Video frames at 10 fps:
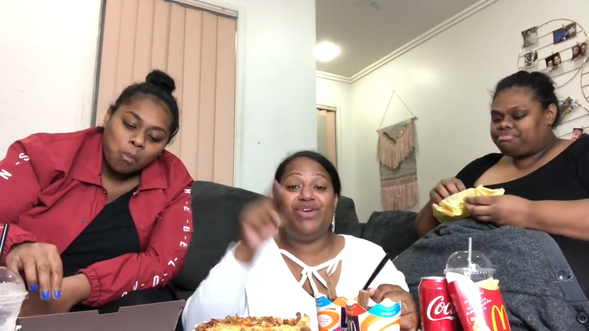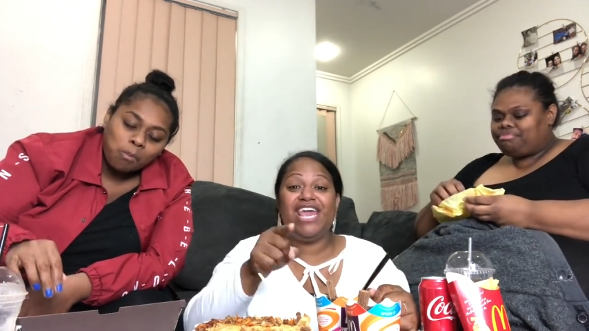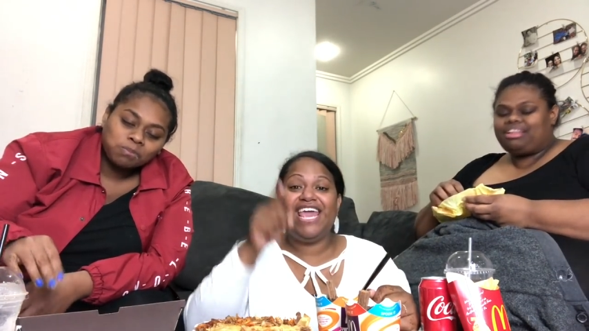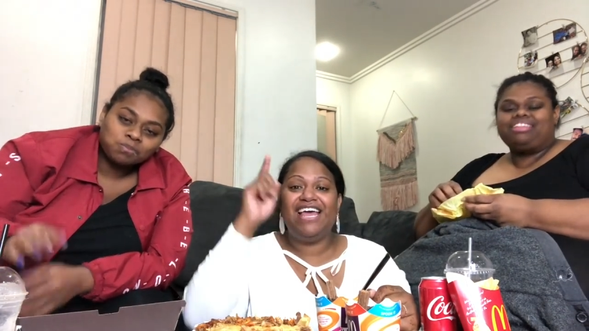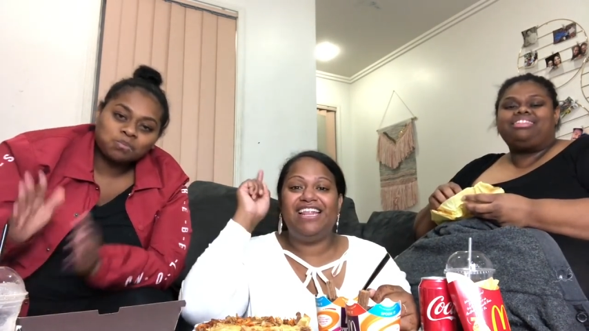
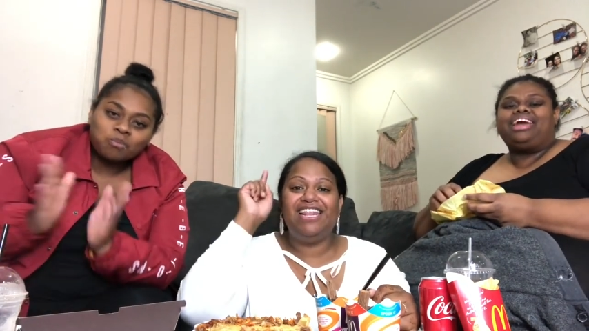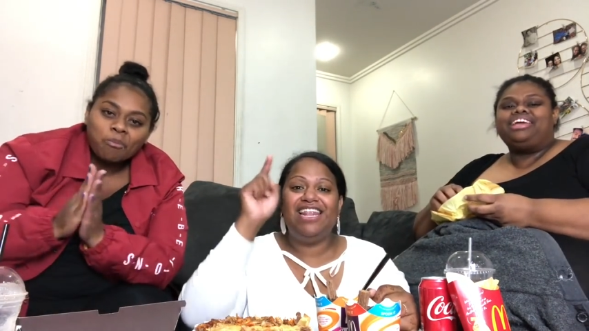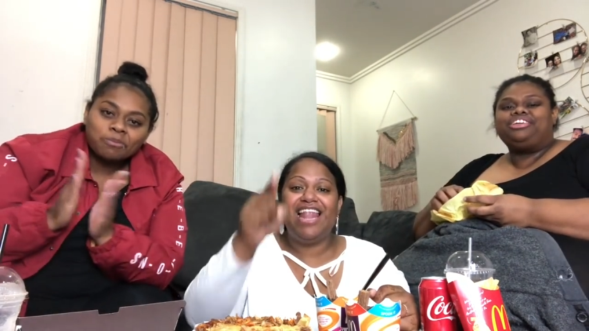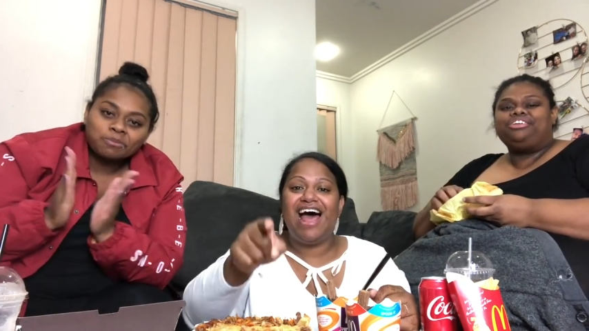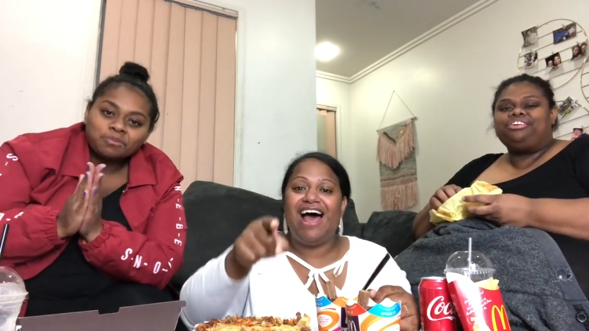Speaker 1: We
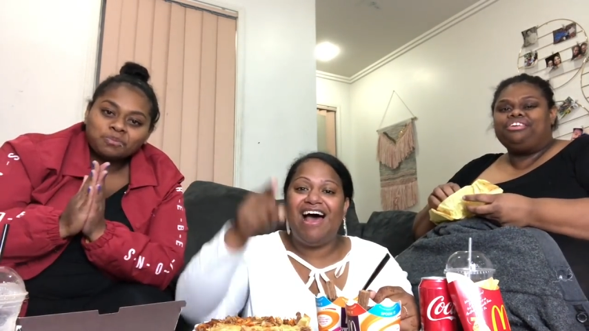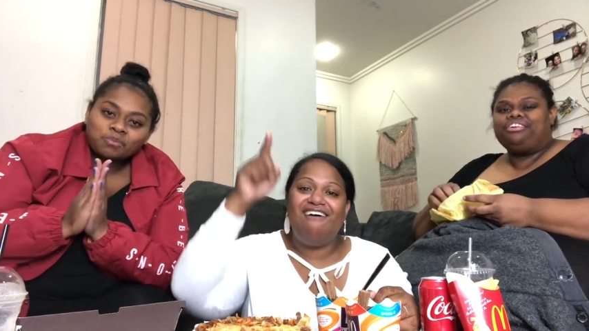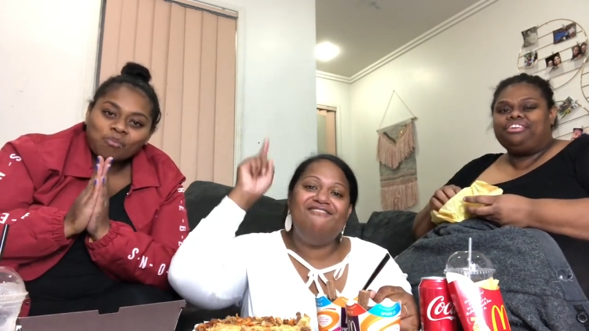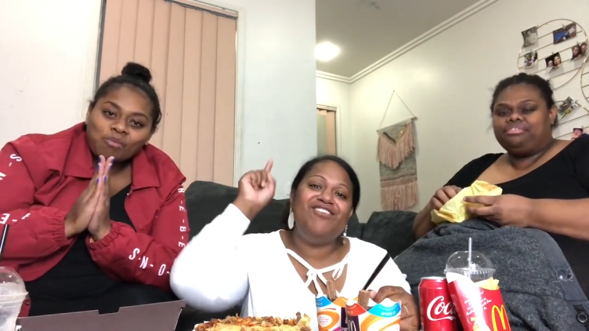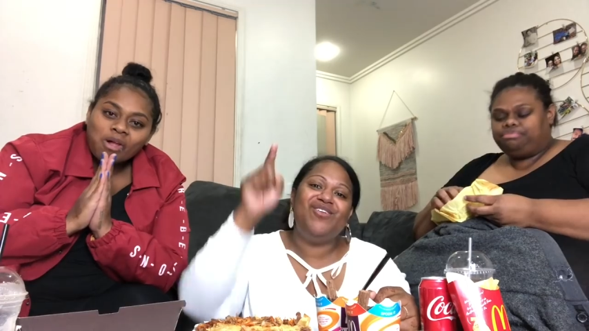Thank
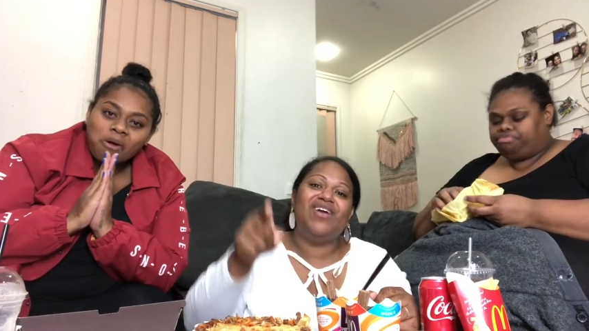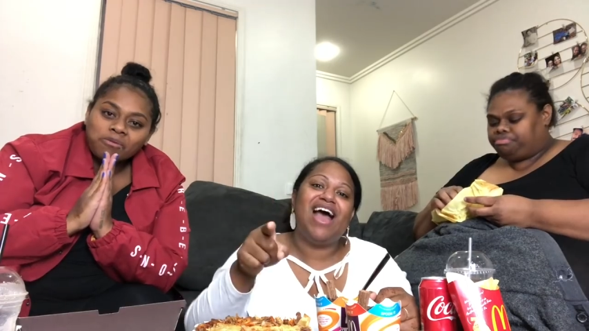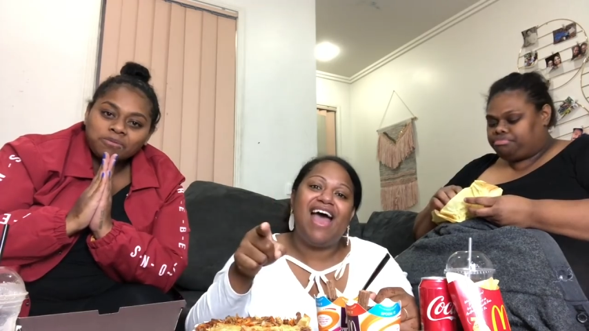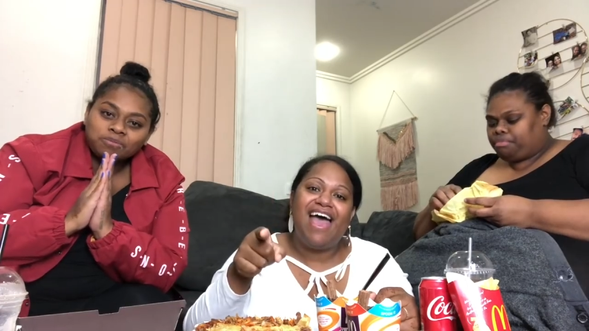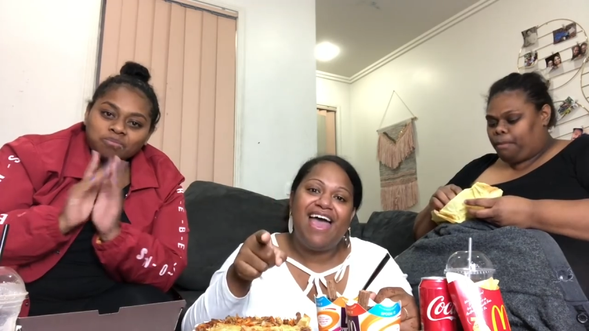love you. you
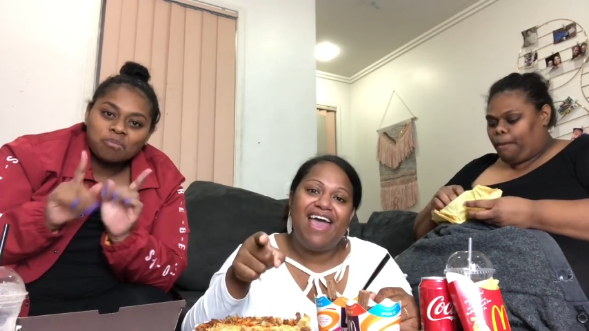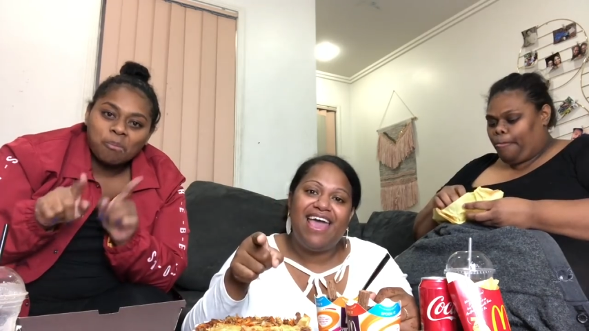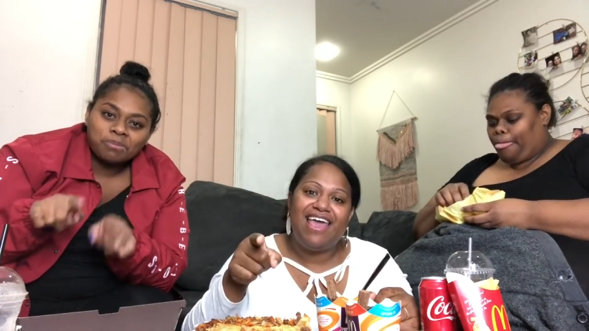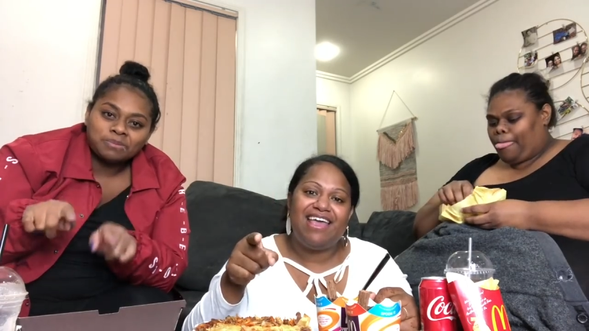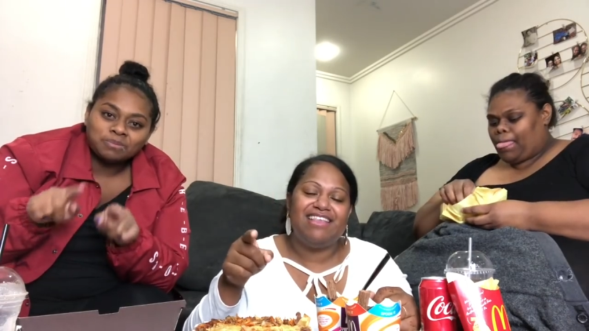
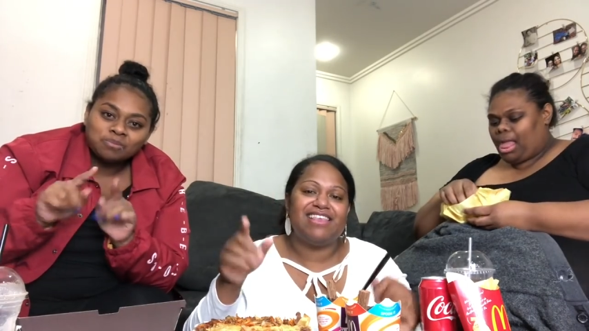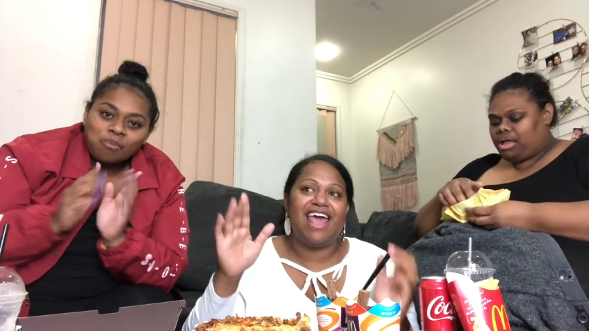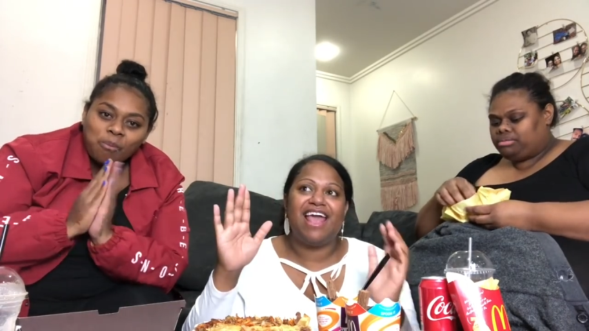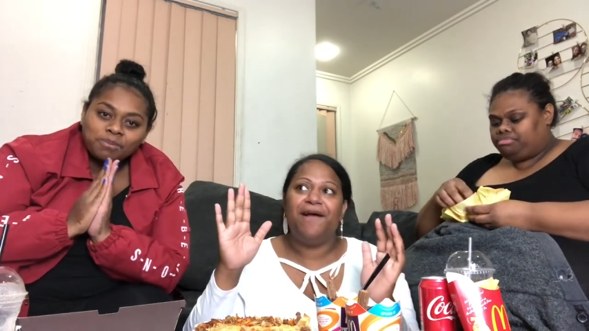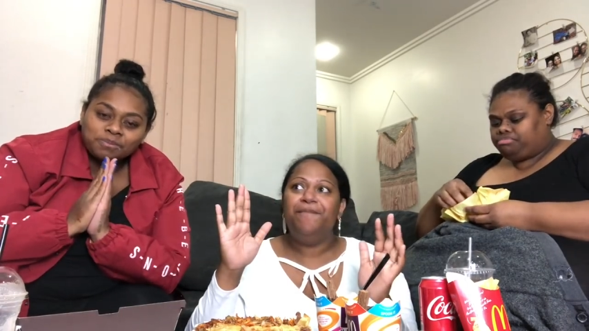guys.
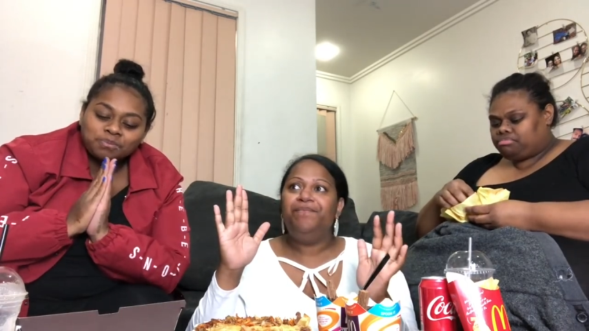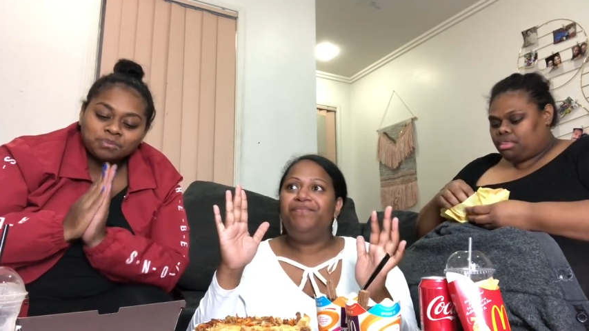Like,